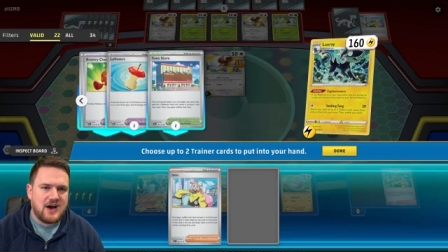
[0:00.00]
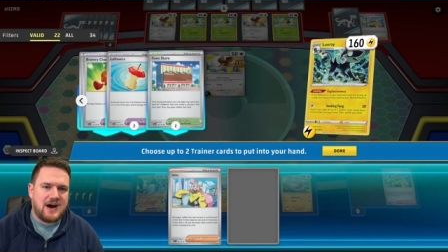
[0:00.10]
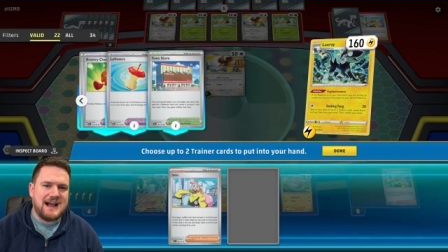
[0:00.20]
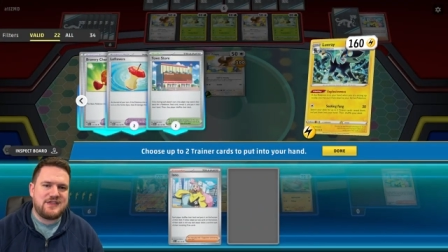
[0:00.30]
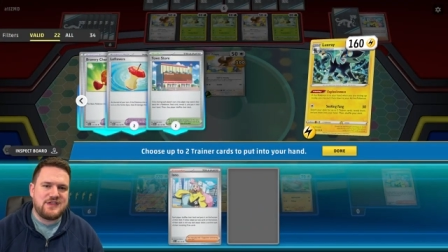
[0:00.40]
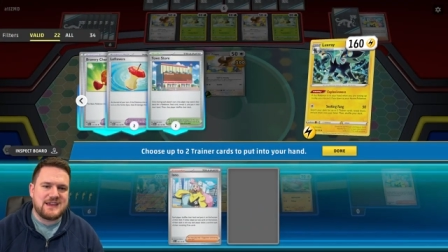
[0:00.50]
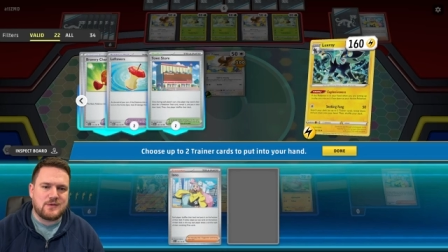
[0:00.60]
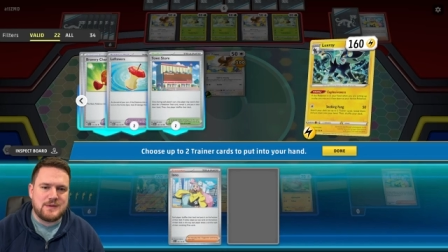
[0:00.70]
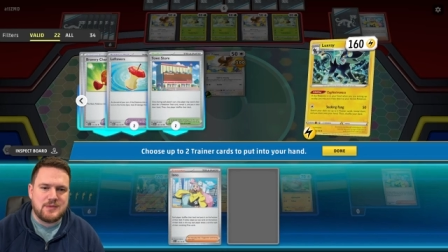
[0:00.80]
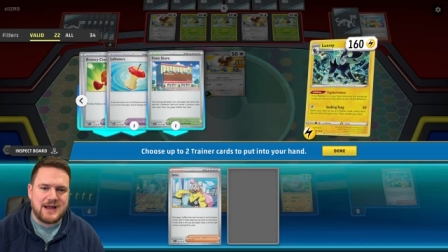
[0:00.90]
I
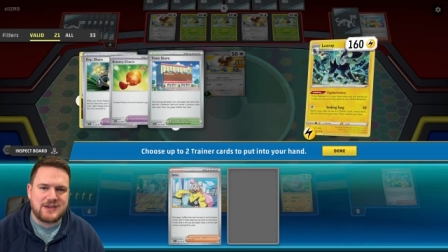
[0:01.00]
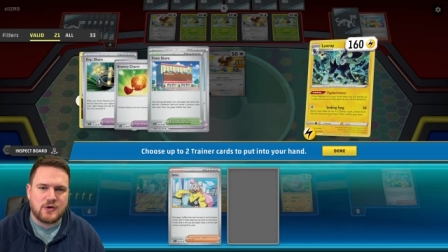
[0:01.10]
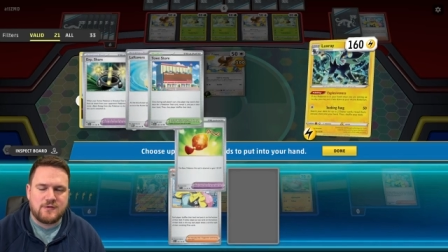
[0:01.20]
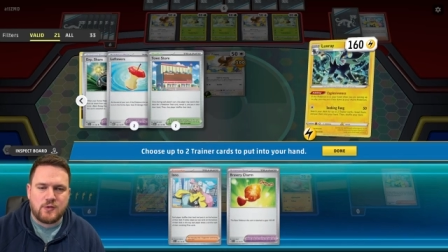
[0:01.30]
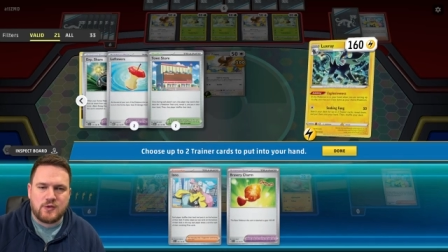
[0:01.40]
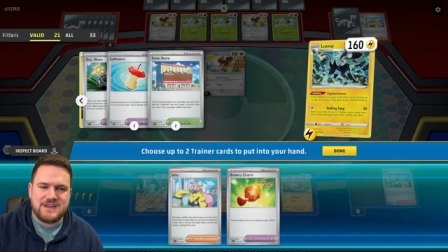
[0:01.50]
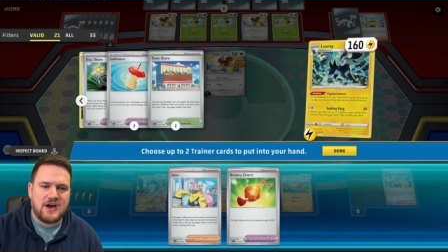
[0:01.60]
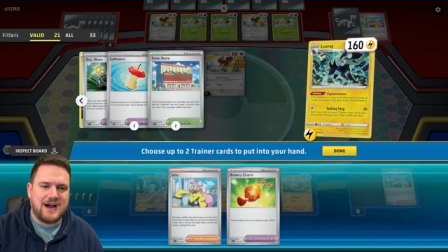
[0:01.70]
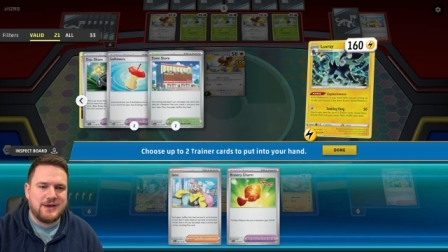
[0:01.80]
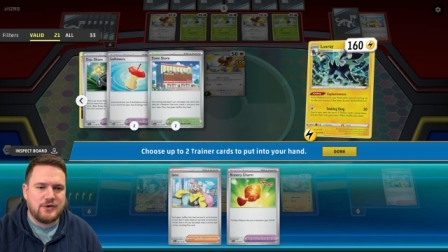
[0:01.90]
think we might go for the
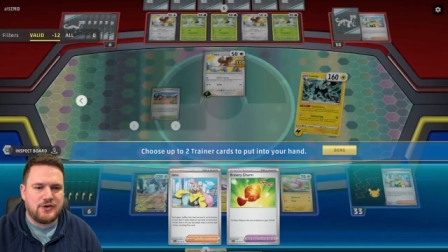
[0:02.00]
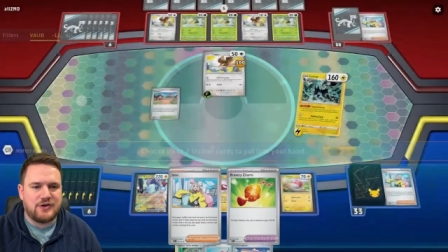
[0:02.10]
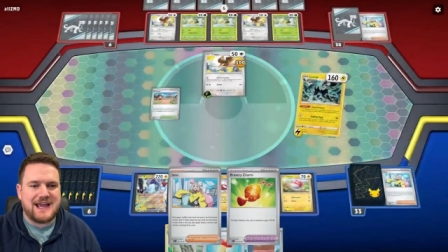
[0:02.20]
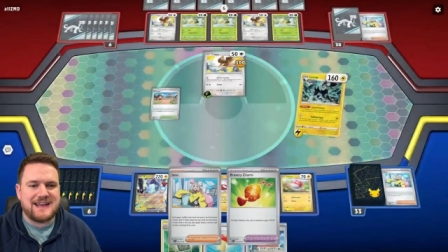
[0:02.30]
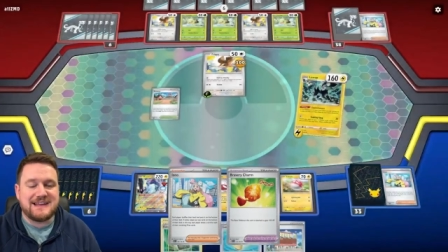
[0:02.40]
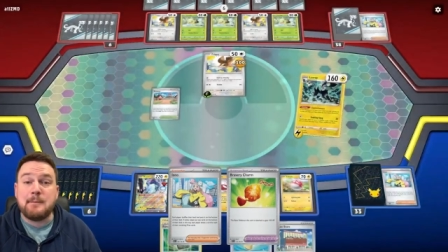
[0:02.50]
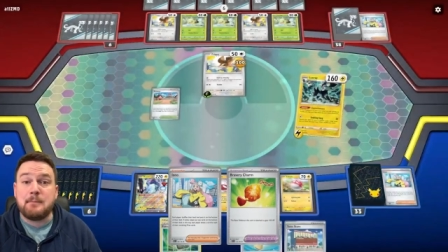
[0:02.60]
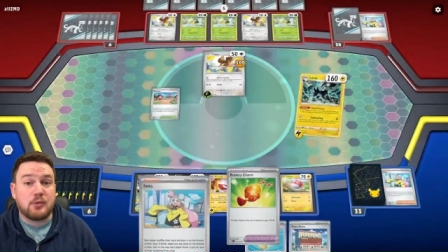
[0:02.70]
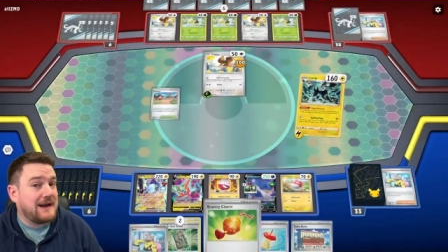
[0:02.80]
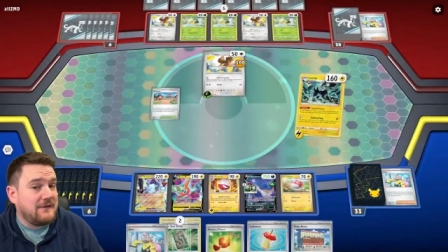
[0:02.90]
Iono and a
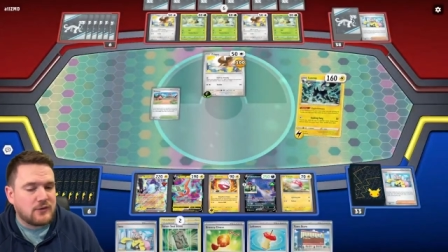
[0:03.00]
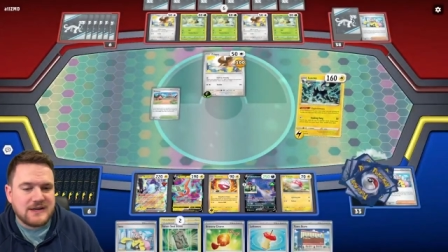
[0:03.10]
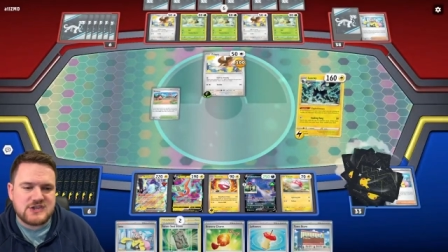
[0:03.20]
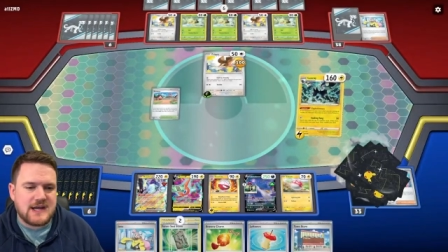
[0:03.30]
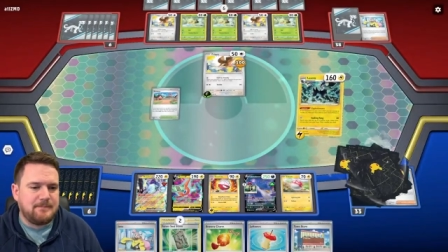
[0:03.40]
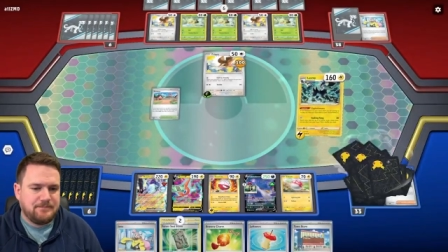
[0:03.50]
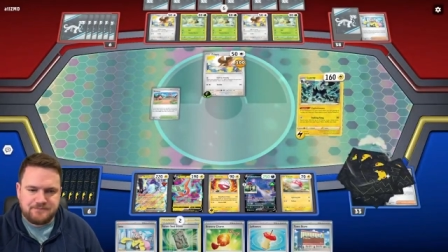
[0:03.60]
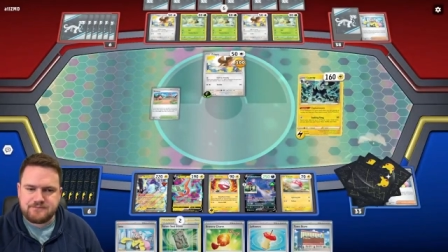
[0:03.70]
Bravery Charm.